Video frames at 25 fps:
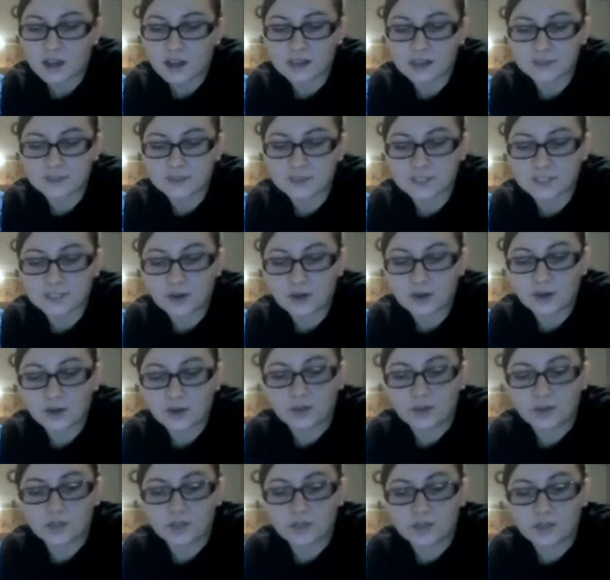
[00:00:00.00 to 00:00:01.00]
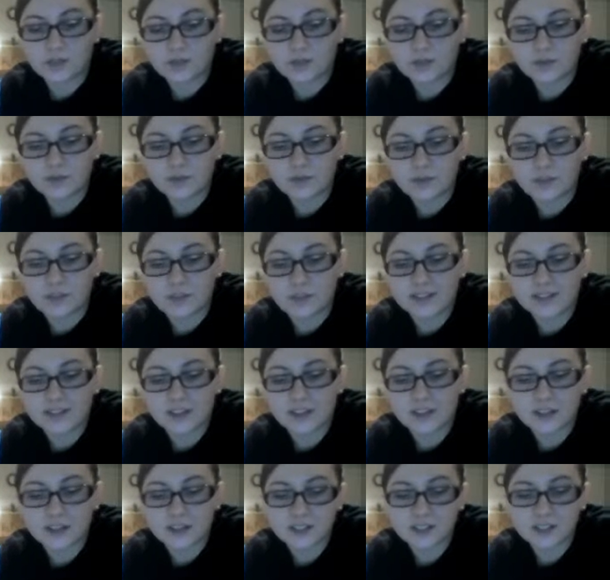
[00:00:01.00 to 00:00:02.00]
So that's
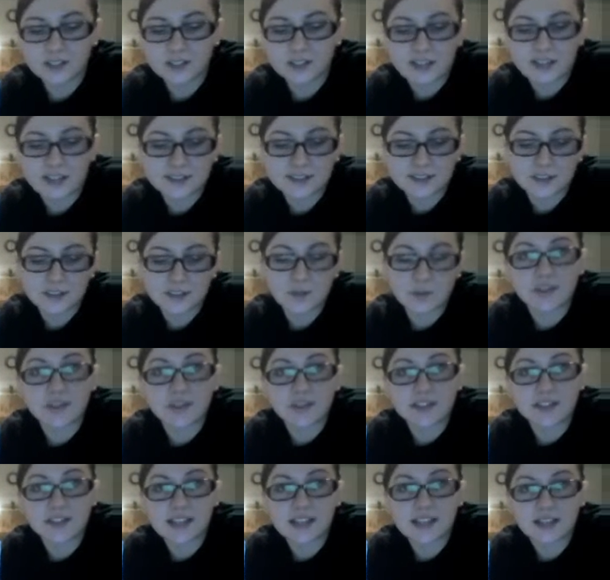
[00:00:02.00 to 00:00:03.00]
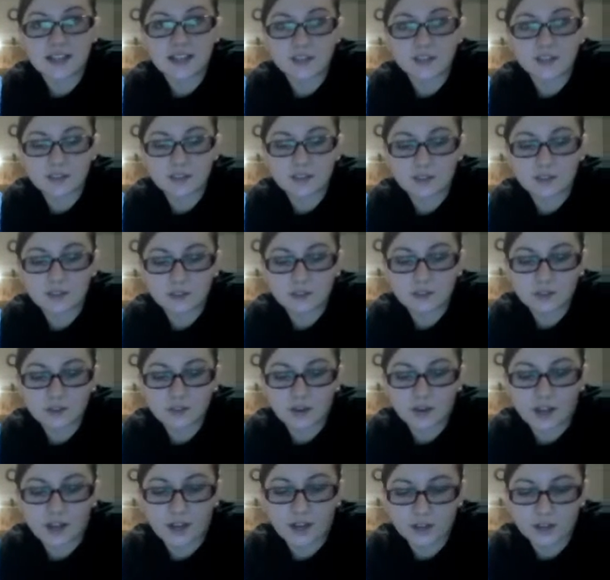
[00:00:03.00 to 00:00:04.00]
also tested with the 10th
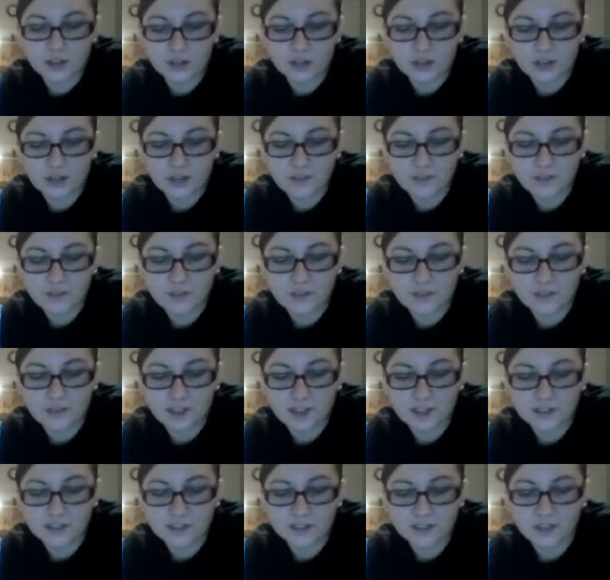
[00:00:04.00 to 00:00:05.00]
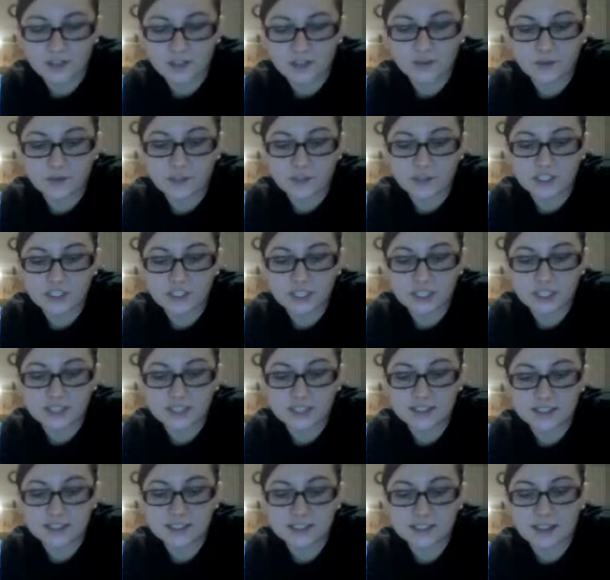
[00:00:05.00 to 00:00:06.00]
cranial nerve, the vagus nerve, which is
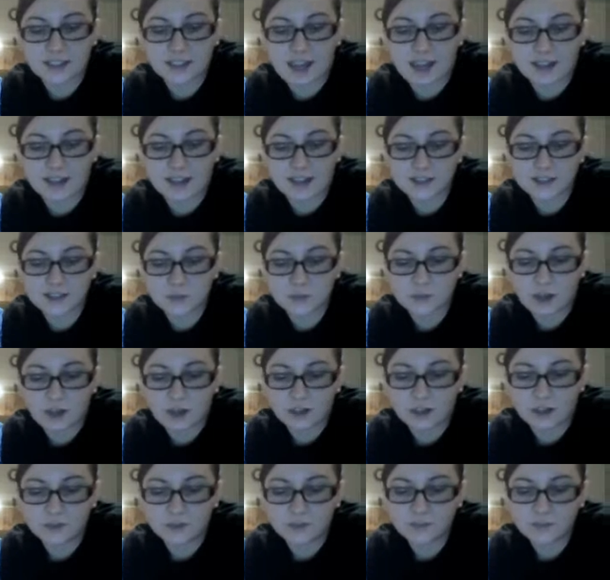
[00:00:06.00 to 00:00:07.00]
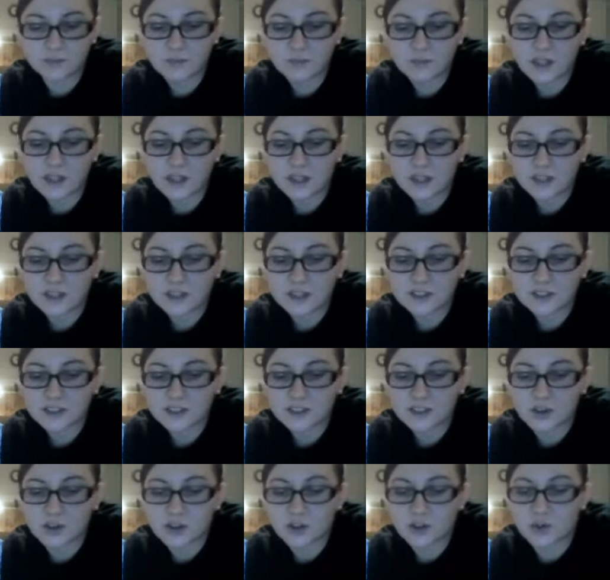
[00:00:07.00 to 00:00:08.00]
gag and swallow. So
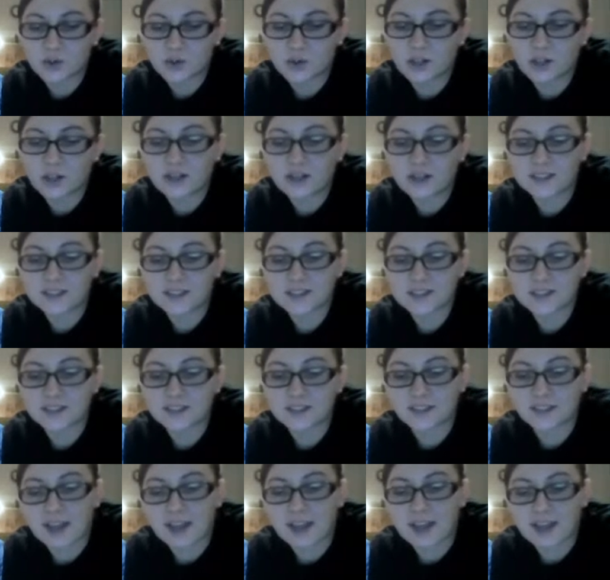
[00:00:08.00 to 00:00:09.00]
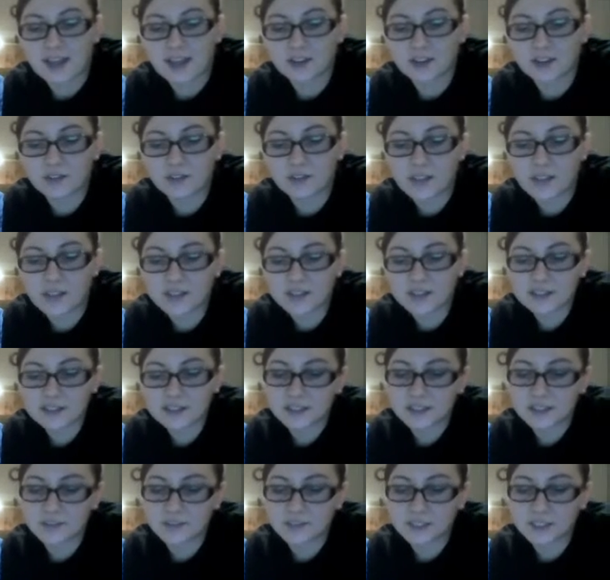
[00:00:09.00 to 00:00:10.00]
you will elicit the gag reflex and
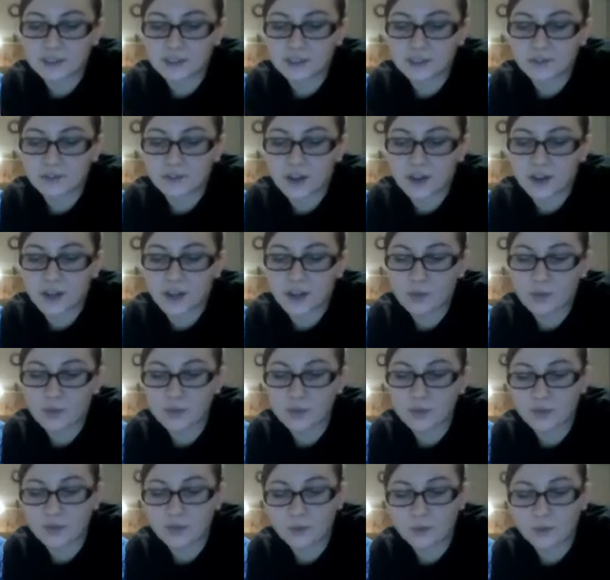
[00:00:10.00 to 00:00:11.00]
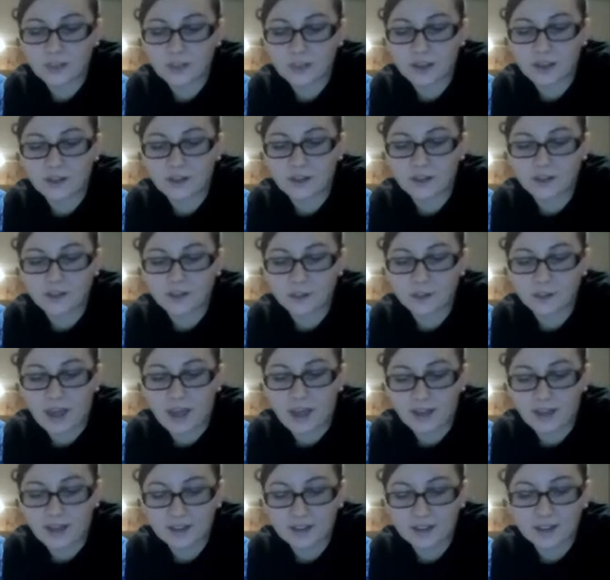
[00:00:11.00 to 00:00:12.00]
observe for upward movement of the
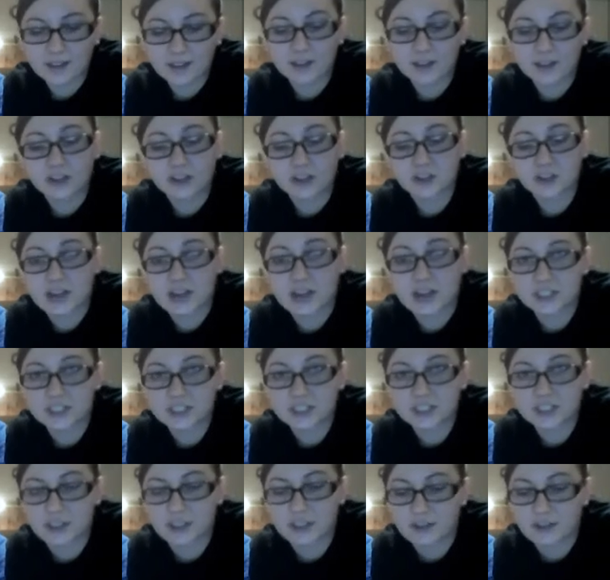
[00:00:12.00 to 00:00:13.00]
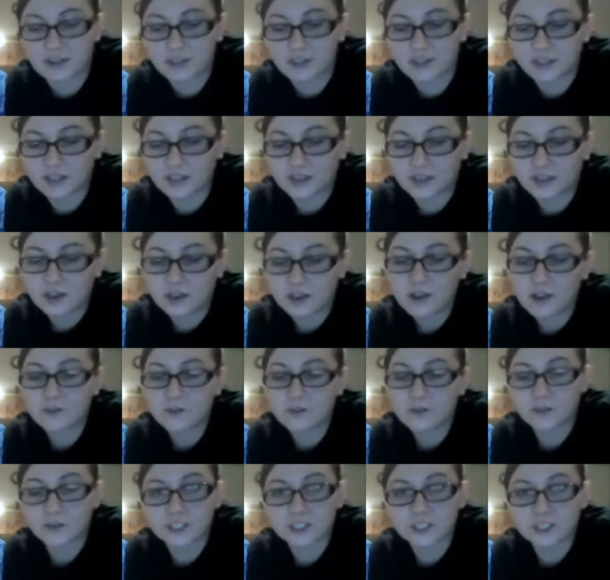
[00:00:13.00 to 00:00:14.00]
palate and contraction of the
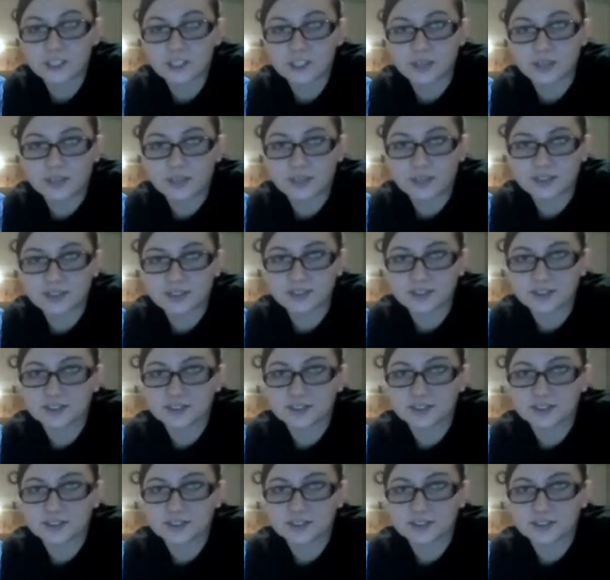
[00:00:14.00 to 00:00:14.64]
pharyngeal muscles.